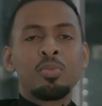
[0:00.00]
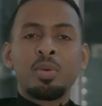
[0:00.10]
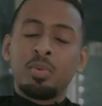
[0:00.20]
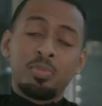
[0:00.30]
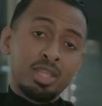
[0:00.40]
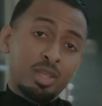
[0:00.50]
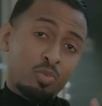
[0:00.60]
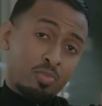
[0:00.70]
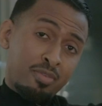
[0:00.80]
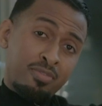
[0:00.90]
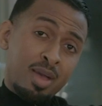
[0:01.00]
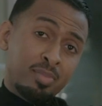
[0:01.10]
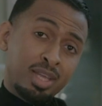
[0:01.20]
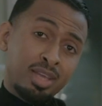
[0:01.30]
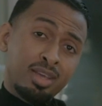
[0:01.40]
remember being there with my
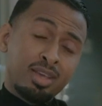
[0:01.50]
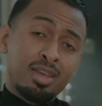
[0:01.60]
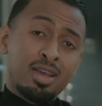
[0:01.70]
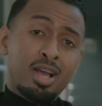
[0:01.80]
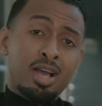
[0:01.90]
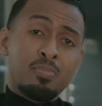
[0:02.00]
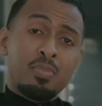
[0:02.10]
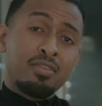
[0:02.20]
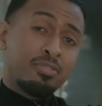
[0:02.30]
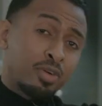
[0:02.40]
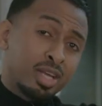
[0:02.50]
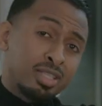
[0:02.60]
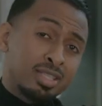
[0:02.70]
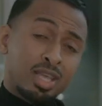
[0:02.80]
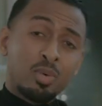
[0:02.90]
family, my
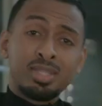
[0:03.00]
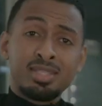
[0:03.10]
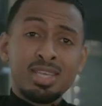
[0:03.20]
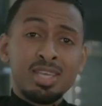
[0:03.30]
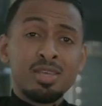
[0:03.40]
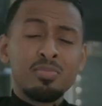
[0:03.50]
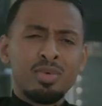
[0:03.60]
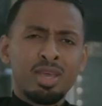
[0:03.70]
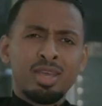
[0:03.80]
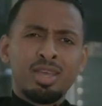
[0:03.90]
friends, our team,